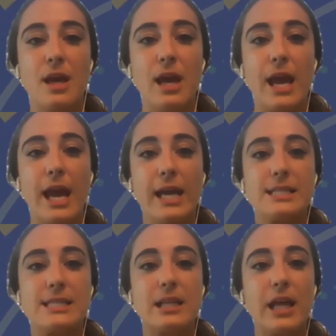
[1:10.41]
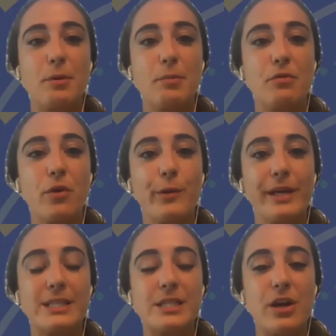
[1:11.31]
A disclaimer before we get
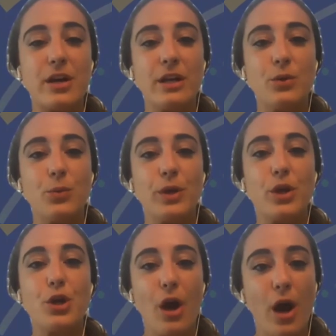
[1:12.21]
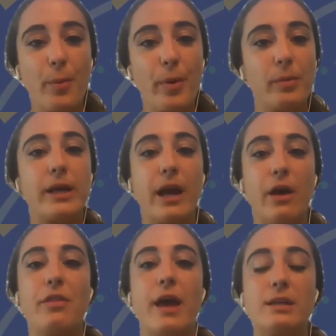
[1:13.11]
started, we are not public health
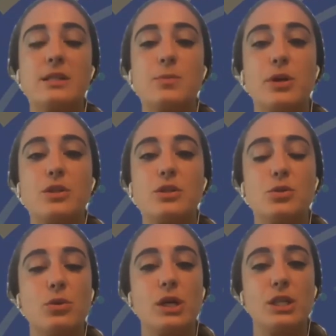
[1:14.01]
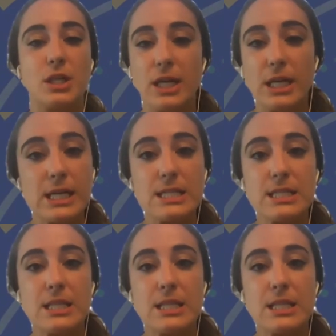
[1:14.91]
experts nor attorneys.